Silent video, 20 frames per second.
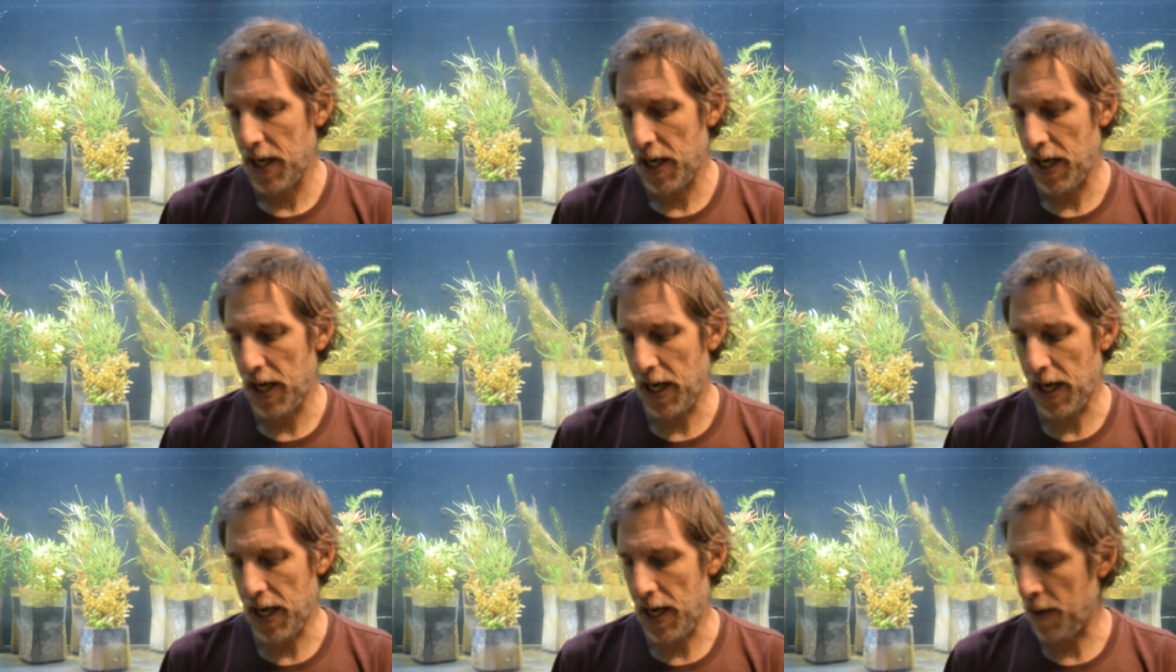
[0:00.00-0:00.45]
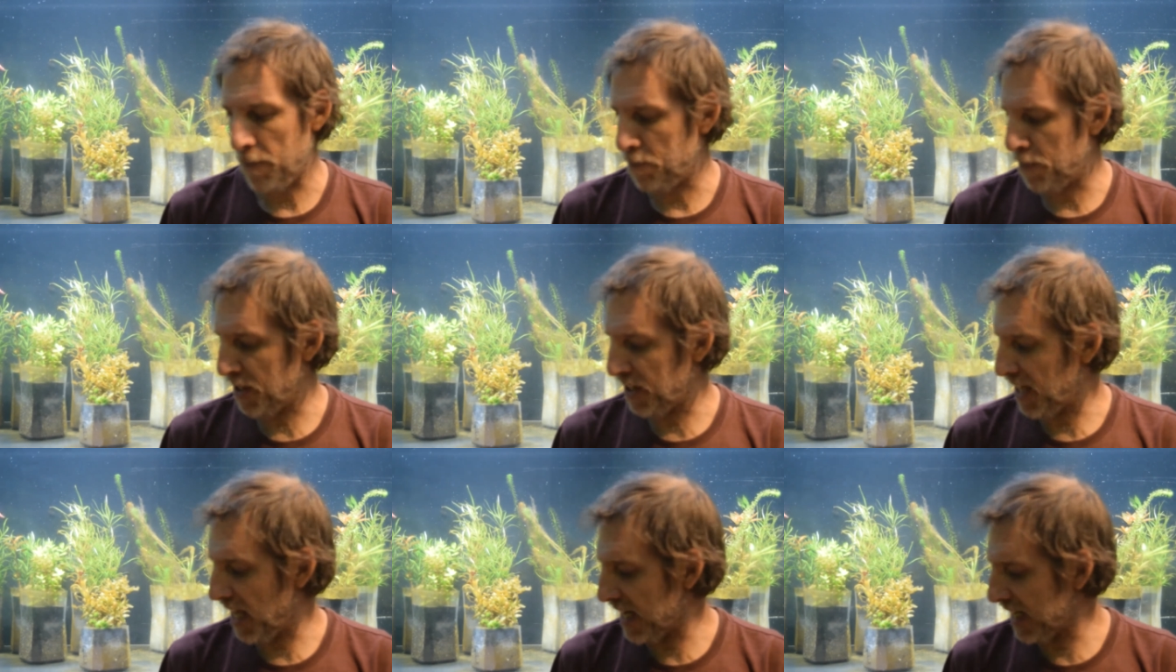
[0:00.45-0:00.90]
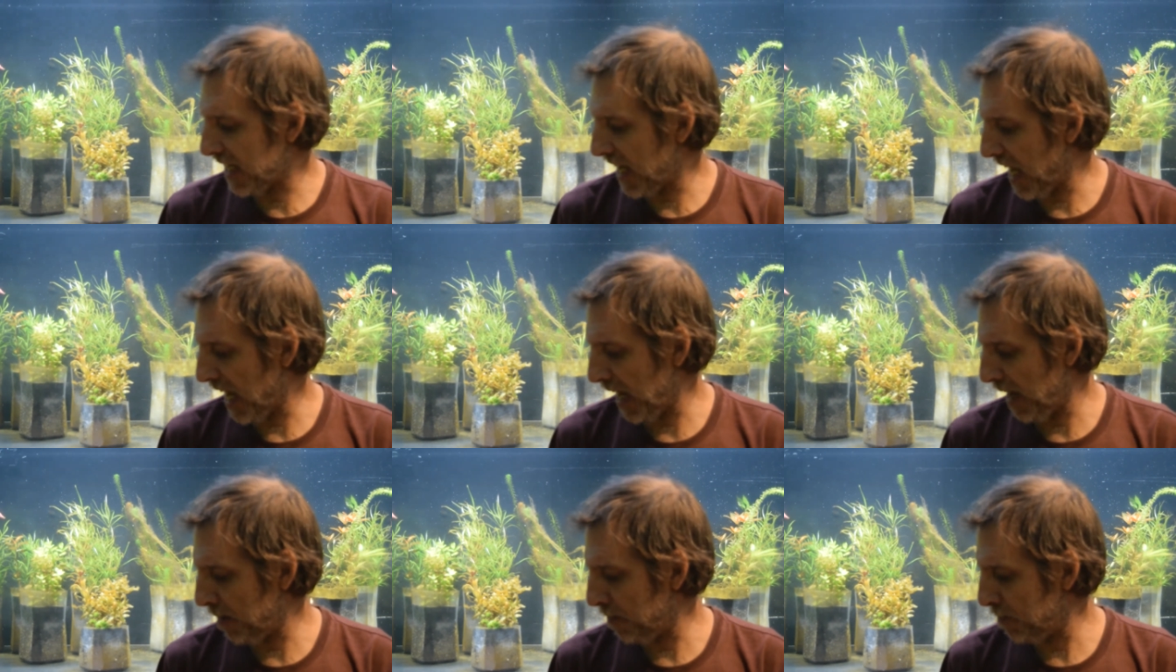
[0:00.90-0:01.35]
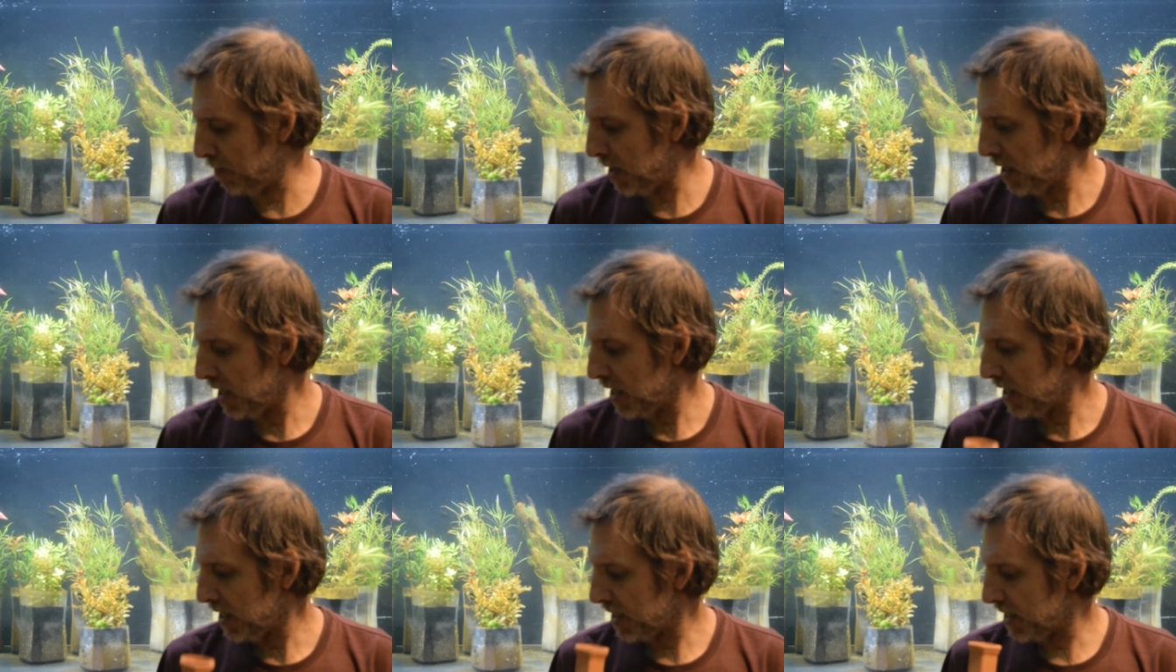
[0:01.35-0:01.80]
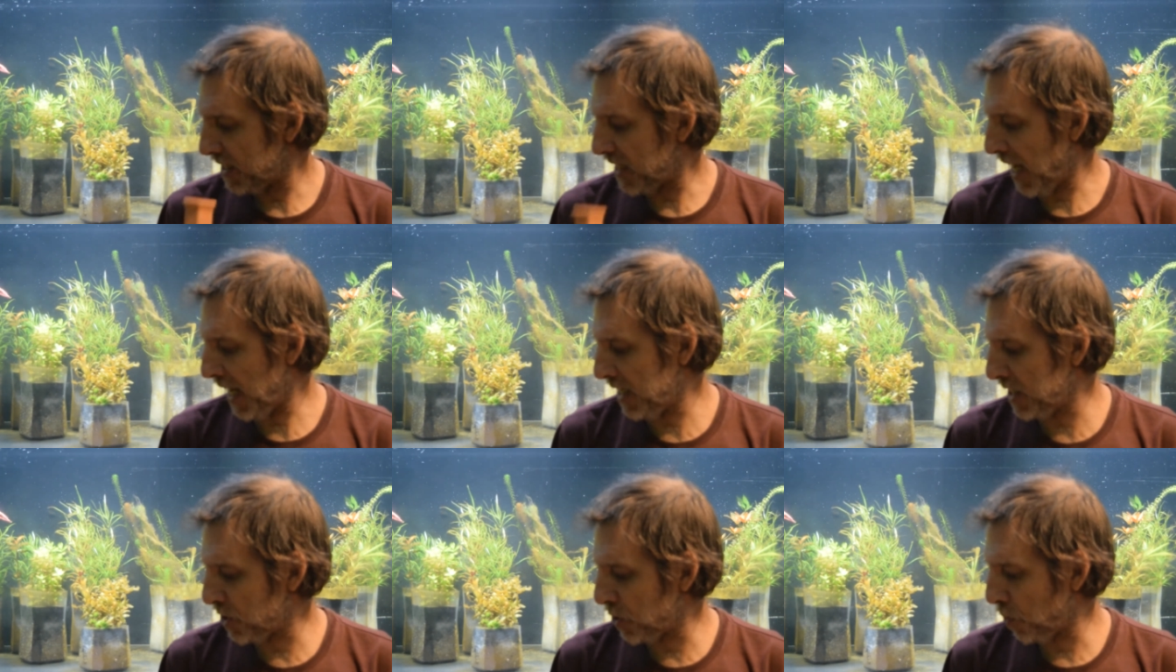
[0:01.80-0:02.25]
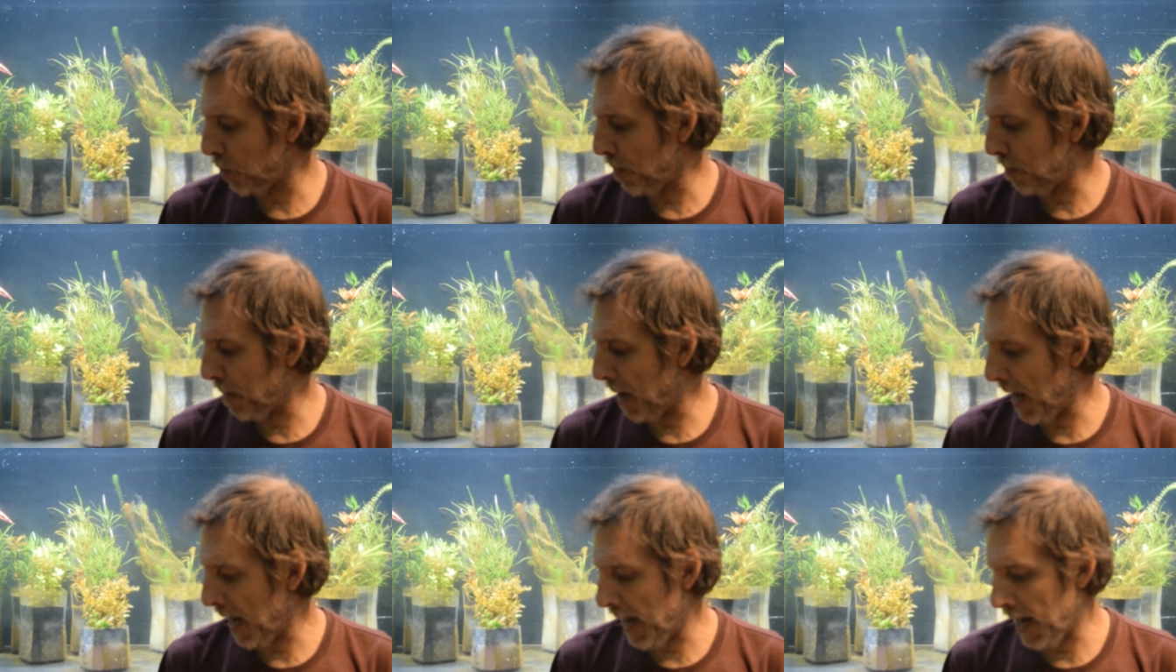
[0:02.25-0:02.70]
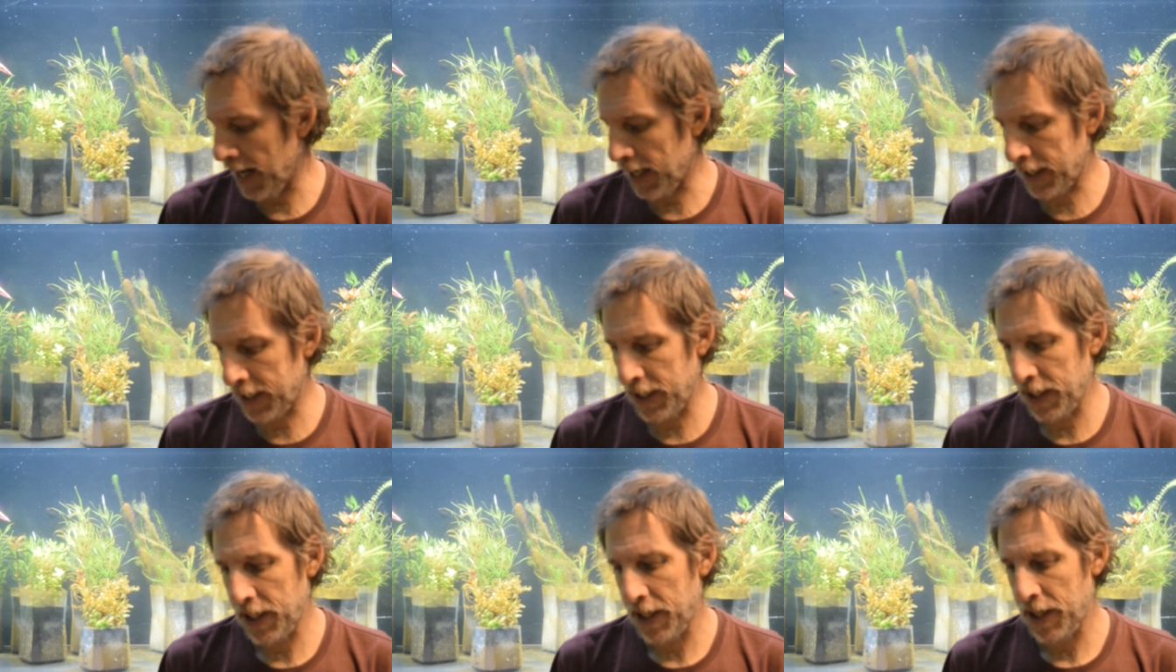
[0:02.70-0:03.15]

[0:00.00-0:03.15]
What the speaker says: but they came 10 to a pack.